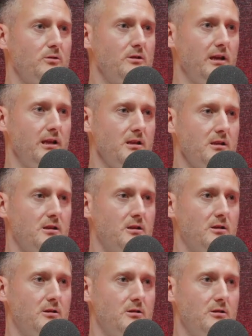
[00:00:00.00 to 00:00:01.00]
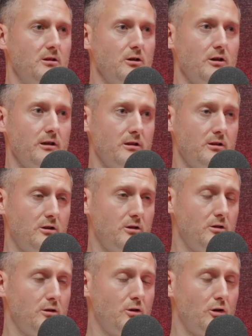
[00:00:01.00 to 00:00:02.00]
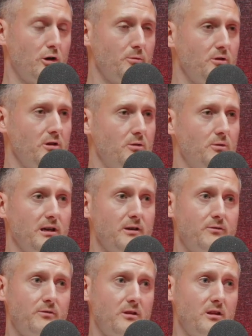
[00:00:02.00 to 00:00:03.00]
And you talk about your wife.